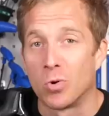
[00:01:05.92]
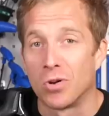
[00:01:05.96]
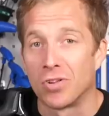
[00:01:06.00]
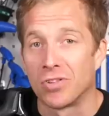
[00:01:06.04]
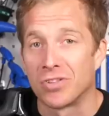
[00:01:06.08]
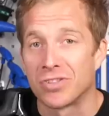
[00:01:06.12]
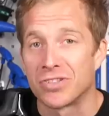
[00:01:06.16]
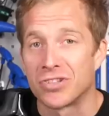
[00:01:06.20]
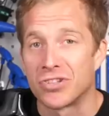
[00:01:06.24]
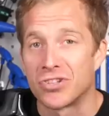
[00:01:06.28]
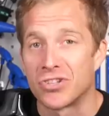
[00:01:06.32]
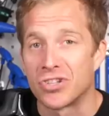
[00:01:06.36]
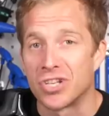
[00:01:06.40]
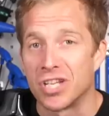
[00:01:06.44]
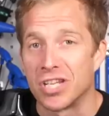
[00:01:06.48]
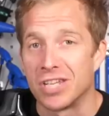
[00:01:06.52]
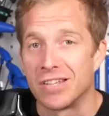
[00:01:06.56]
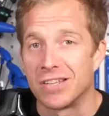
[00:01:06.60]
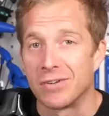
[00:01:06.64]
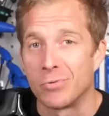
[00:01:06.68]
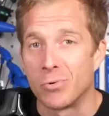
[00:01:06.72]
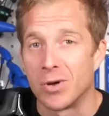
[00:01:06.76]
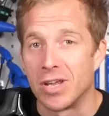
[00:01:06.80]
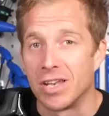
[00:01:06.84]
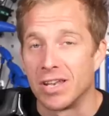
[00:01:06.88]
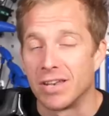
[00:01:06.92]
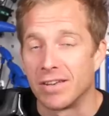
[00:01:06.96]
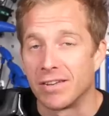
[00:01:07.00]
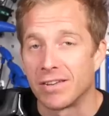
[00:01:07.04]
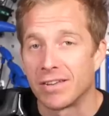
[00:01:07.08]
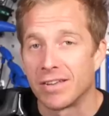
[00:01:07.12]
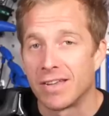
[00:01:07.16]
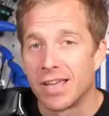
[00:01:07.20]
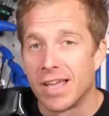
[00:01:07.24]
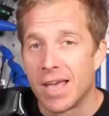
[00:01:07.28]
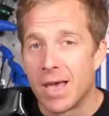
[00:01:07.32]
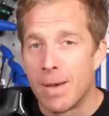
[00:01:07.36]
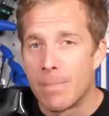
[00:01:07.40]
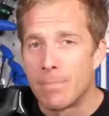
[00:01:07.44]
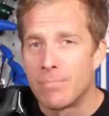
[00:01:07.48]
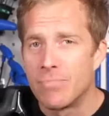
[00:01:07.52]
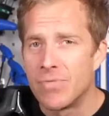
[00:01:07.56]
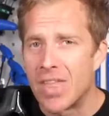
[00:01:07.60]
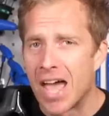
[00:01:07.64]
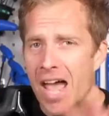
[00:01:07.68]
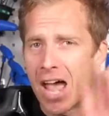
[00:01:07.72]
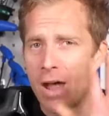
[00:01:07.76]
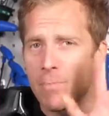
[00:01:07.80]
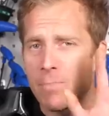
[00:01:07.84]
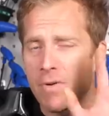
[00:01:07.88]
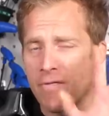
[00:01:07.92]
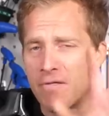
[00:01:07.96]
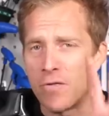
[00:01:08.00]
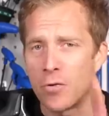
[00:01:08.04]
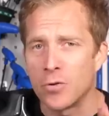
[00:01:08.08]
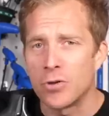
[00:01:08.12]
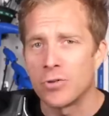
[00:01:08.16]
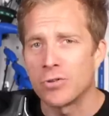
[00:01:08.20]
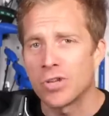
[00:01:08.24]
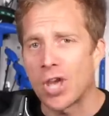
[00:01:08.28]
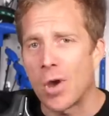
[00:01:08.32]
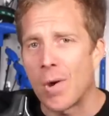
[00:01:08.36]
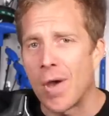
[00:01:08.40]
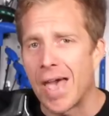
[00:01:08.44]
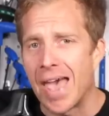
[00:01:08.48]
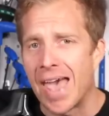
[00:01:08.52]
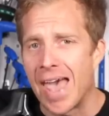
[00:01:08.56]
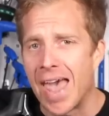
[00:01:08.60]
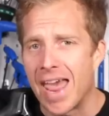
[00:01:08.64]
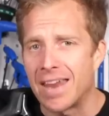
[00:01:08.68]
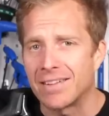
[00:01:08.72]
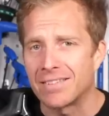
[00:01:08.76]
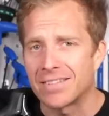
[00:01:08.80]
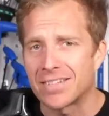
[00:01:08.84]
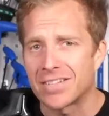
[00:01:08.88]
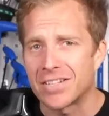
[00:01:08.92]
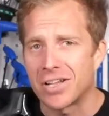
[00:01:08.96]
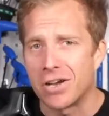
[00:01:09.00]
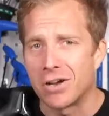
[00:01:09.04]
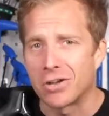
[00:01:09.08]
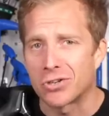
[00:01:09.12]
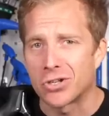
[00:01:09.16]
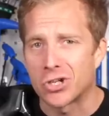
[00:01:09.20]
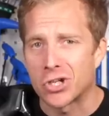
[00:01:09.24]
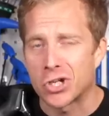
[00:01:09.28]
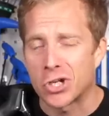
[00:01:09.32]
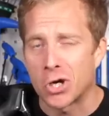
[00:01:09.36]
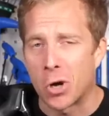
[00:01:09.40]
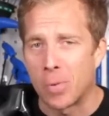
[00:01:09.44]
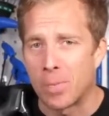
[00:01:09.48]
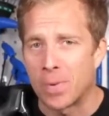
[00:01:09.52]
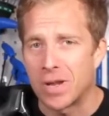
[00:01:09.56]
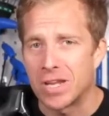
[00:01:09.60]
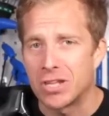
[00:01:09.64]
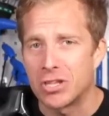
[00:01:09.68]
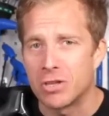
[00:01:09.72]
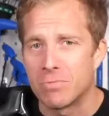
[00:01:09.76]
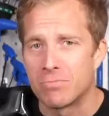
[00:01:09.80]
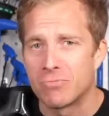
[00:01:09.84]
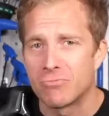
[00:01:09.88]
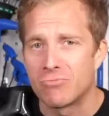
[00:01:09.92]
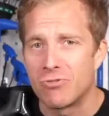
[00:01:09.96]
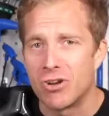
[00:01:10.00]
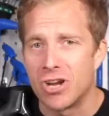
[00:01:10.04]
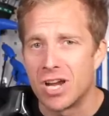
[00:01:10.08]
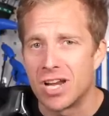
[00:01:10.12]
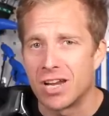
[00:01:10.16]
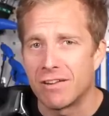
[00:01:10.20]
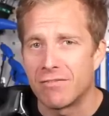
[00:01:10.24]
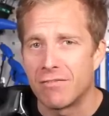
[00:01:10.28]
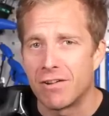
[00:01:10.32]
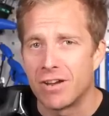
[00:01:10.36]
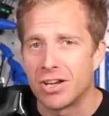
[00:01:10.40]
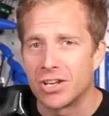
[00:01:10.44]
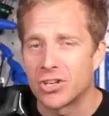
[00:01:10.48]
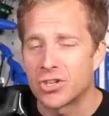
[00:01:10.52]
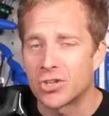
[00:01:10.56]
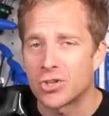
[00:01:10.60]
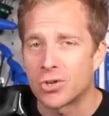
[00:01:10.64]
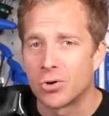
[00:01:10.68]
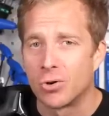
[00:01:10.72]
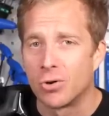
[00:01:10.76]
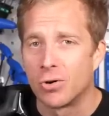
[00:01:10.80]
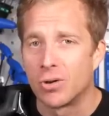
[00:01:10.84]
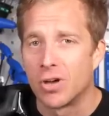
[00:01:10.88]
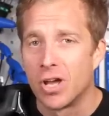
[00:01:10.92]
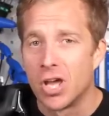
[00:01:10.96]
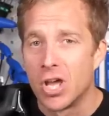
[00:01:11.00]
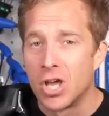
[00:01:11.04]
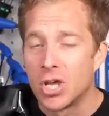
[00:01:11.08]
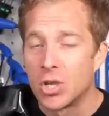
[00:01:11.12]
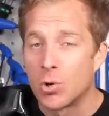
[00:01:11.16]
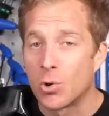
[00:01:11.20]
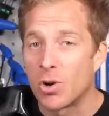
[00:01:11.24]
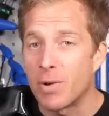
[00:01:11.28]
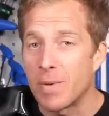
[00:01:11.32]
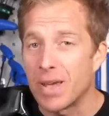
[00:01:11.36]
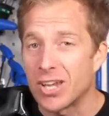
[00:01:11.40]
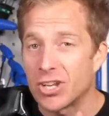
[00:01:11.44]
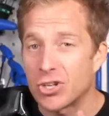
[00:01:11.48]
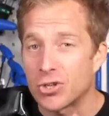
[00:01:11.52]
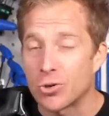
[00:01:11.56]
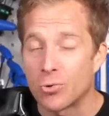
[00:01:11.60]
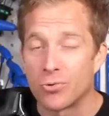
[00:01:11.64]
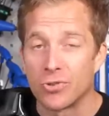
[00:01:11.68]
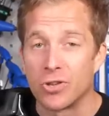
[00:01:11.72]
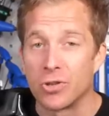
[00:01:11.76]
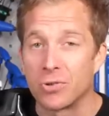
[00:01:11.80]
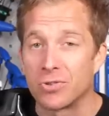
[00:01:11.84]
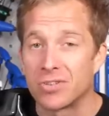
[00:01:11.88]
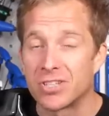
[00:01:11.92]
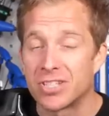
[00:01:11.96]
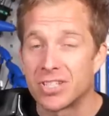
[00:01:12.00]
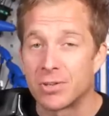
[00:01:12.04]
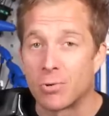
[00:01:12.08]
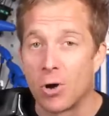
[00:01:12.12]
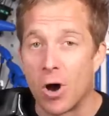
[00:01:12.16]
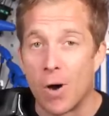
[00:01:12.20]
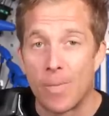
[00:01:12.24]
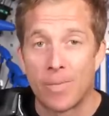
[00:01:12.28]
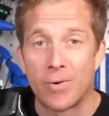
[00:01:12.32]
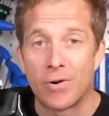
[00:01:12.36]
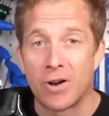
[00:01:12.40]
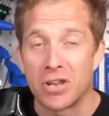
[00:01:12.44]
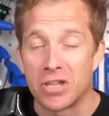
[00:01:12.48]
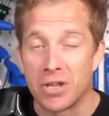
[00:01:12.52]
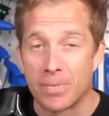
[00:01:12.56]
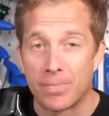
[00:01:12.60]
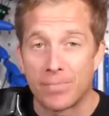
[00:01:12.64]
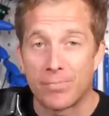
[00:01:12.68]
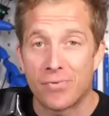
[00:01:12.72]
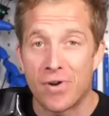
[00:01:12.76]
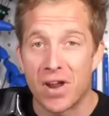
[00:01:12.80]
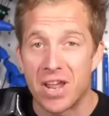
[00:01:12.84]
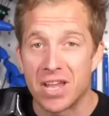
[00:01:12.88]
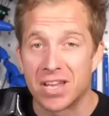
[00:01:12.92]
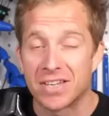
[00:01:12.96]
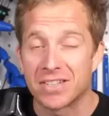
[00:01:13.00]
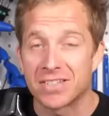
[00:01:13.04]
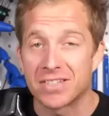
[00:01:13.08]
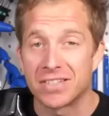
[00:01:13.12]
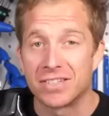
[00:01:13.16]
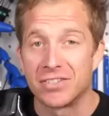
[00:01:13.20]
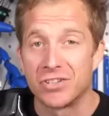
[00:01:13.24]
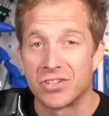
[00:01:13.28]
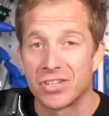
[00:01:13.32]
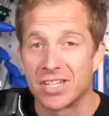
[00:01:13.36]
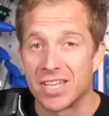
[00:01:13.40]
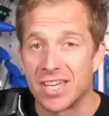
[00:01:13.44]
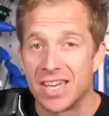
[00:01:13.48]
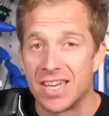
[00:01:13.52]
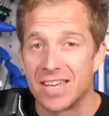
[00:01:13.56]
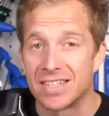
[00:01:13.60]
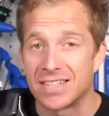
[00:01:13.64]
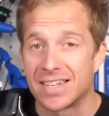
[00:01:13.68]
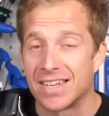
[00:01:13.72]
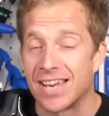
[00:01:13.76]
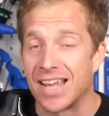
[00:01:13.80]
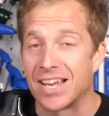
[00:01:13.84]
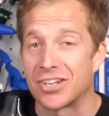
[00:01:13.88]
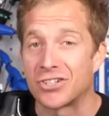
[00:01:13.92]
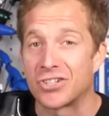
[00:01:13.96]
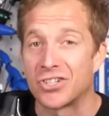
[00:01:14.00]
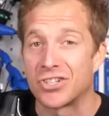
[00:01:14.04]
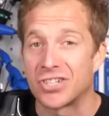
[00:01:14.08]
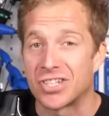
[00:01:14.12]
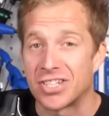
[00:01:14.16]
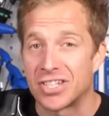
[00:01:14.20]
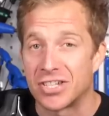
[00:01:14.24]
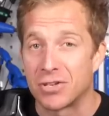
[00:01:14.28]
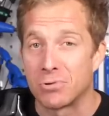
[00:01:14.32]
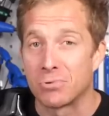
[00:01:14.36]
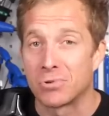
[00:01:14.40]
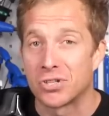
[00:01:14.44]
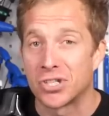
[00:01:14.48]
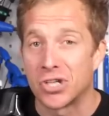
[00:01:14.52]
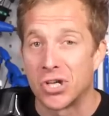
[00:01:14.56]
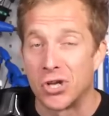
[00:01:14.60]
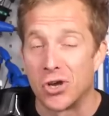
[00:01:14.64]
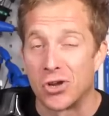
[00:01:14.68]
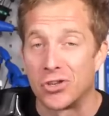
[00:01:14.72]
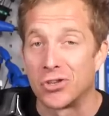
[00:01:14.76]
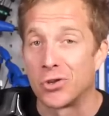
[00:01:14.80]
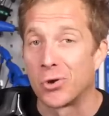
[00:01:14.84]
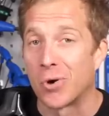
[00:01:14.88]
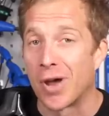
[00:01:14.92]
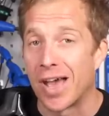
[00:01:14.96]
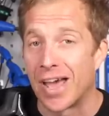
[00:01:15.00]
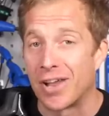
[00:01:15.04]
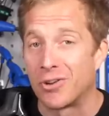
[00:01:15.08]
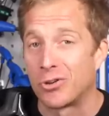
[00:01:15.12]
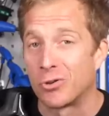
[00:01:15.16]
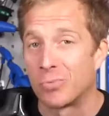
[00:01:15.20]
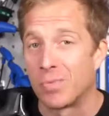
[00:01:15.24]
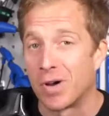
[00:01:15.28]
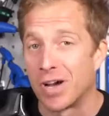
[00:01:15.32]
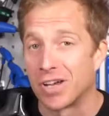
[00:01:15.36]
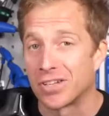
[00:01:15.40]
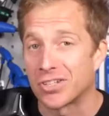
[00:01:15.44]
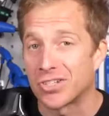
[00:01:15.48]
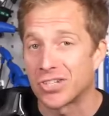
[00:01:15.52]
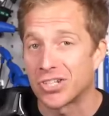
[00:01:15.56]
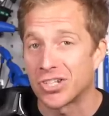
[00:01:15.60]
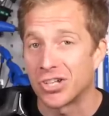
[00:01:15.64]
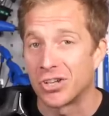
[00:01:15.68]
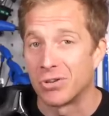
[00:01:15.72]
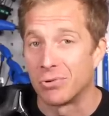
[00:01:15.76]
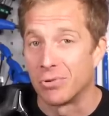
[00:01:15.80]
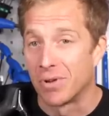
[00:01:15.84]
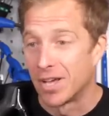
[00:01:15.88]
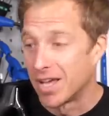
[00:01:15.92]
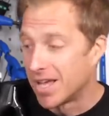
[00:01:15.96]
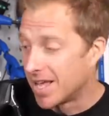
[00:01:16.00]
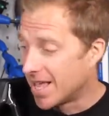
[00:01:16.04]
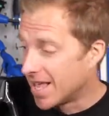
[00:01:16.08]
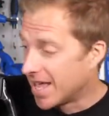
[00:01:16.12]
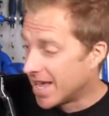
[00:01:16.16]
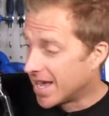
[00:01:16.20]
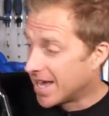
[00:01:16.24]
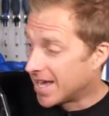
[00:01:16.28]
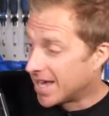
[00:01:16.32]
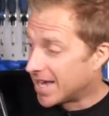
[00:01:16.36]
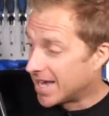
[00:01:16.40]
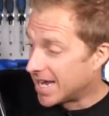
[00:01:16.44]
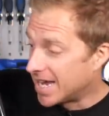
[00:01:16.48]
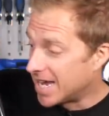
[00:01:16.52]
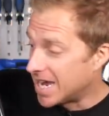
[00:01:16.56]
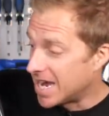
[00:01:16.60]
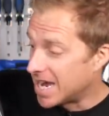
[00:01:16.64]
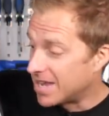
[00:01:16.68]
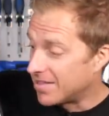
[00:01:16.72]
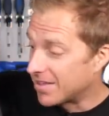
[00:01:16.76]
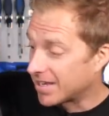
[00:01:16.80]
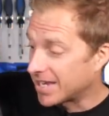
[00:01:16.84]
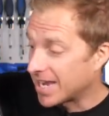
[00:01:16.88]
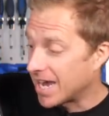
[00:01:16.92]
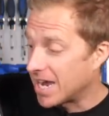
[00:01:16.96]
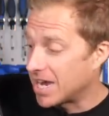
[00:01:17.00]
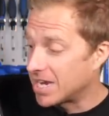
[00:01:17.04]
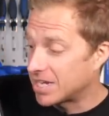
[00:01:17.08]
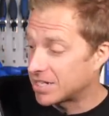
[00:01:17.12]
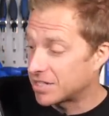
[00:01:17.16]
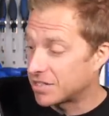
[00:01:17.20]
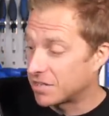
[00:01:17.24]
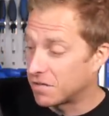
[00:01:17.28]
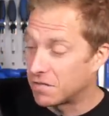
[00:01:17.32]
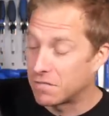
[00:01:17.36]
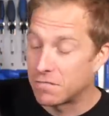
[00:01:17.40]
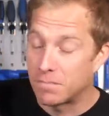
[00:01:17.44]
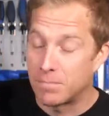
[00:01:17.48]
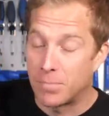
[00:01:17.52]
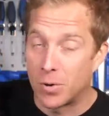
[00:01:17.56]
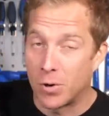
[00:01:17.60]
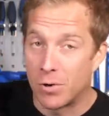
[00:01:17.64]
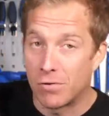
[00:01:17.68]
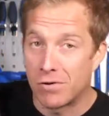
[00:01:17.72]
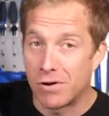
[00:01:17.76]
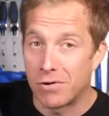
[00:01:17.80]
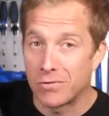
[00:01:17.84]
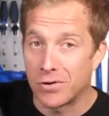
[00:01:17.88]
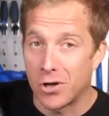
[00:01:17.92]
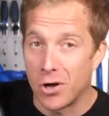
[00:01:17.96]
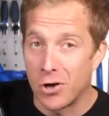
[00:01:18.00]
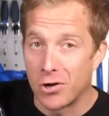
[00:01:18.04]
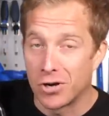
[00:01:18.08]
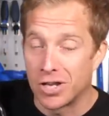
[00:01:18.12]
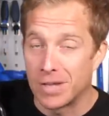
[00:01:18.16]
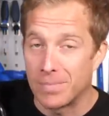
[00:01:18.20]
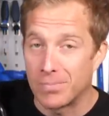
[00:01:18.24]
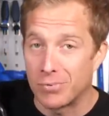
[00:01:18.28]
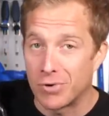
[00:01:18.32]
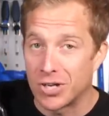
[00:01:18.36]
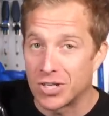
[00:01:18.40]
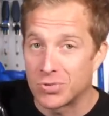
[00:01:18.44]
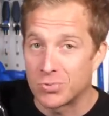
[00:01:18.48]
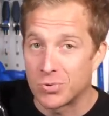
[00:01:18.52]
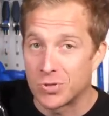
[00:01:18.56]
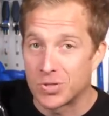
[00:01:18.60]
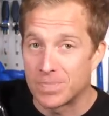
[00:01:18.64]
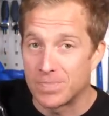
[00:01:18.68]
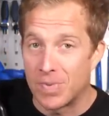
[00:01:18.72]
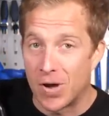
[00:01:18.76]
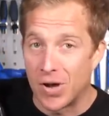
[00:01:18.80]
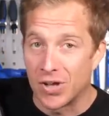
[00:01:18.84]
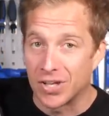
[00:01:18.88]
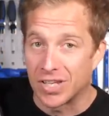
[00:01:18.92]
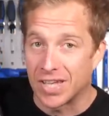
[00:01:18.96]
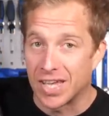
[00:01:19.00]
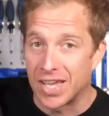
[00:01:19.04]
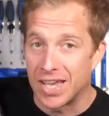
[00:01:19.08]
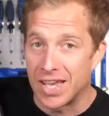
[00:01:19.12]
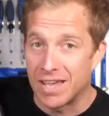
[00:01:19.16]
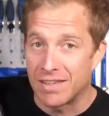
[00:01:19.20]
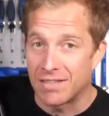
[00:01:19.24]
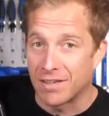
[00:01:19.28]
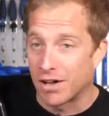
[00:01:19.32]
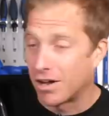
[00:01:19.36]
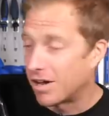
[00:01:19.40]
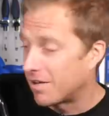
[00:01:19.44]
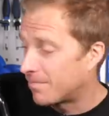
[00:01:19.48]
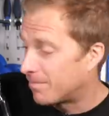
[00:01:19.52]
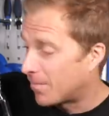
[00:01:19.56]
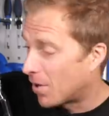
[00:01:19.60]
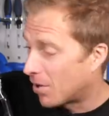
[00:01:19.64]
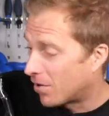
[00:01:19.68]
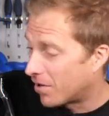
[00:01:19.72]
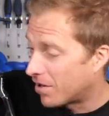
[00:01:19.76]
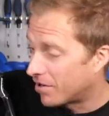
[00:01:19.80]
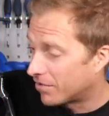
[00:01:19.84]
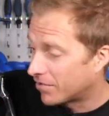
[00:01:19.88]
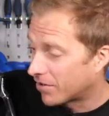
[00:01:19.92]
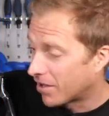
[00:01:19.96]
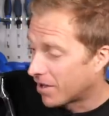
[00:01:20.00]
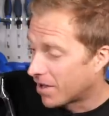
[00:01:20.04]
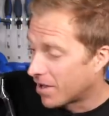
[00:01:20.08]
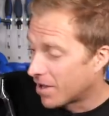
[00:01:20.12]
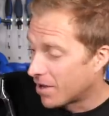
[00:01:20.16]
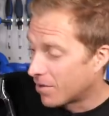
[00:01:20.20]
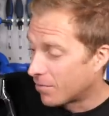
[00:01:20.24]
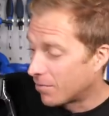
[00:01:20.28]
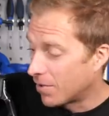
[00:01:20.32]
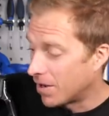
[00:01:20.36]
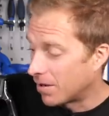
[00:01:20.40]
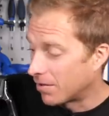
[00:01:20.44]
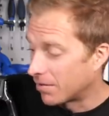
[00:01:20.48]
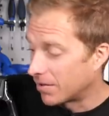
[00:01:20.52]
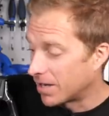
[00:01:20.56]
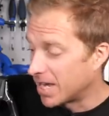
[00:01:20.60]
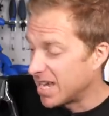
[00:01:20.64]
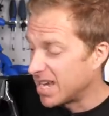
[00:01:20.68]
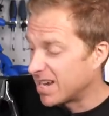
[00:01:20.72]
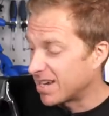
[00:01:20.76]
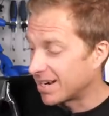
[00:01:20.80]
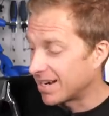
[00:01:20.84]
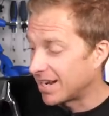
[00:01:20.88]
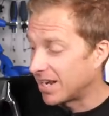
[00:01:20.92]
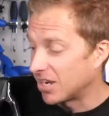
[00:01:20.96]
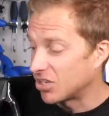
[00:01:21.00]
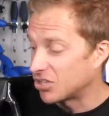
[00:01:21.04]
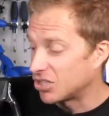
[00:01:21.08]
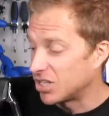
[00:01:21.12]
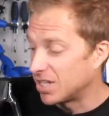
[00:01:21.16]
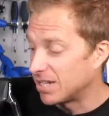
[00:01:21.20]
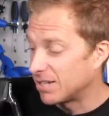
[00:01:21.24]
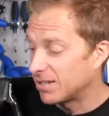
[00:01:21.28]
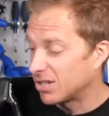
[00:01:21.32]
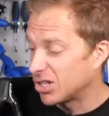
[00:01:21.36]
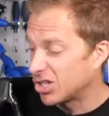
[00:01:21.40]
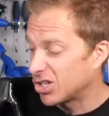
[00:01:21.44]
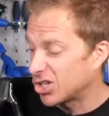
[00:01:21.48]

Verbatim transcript: want to cheat the wind. Now, before you go ahead and start chopping them really, really short, you wanna make sure that you can still operate your brakes and your gears and actually still turn your handlebars too. In the case of poor old Ollie Bridgewood's bike here that I borrowed, well, he could actually